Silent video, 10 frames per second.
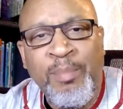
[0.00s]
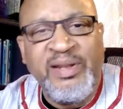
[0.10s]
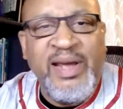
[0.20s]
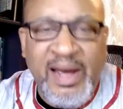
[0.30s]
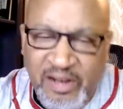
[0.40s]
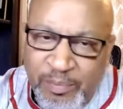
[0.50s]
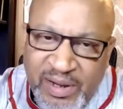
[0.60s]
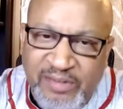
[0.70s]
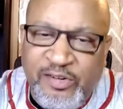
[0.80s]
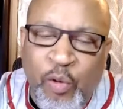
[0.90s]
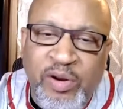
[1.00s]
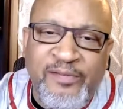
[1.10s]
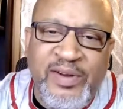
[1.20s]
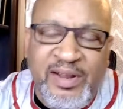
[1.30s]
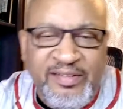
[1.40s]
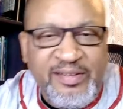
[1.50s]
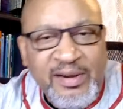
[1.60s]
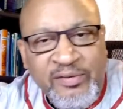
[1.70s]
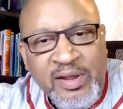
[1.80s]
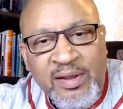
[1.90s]
But they had to be escorted for their
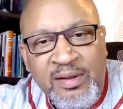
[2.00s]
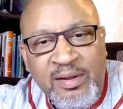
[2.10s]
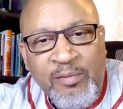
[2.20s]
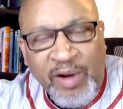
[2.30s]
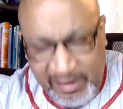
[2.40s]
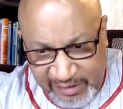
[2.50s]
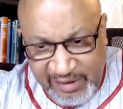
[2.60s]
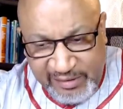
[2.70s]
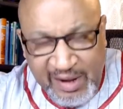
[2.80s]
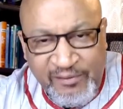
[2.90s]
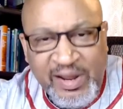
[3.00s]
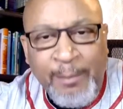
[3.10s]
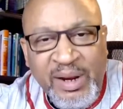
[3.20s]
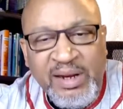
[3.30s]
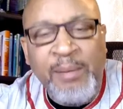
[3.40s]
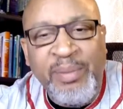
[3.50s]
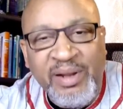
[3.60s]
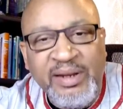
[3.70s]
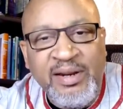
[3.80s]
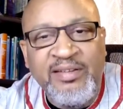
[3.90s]
safety. When I say safety, I mean the
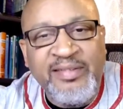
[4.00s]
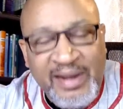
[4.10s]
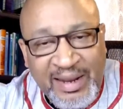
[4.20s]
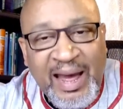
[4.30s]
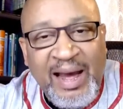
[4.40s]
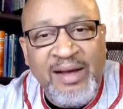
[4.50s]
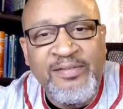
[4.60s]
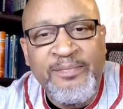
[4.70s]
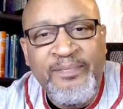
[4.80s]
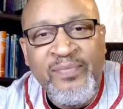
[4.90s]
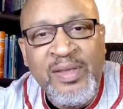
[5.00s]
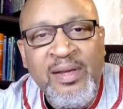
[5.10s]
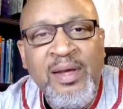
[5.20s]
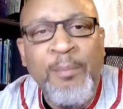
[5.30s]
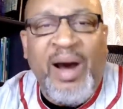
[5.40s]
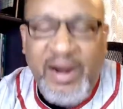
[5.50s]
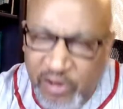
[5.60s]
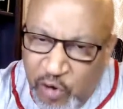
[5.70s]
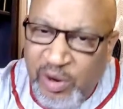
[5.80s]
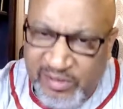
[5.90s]
ability to stay alive by the
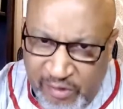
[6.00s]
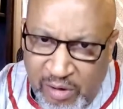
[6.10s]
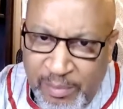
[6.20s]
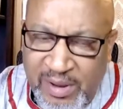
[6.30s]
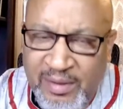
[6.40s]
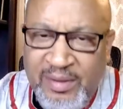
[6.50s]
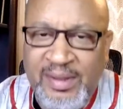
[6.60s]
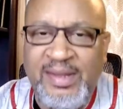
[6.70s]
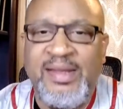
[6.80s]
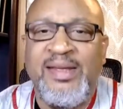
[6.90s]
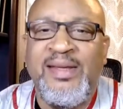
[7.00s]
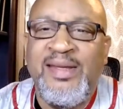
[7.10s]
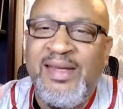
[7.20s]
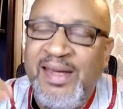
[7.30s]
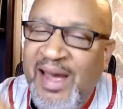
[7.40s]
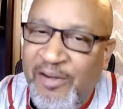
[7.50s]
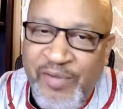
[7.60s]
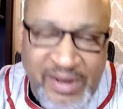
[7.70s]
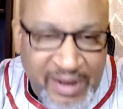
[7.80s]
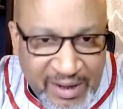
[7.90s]
U.S. Army.
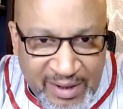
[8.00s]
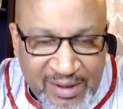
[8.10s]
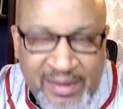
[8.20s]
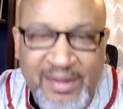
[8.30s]
Every day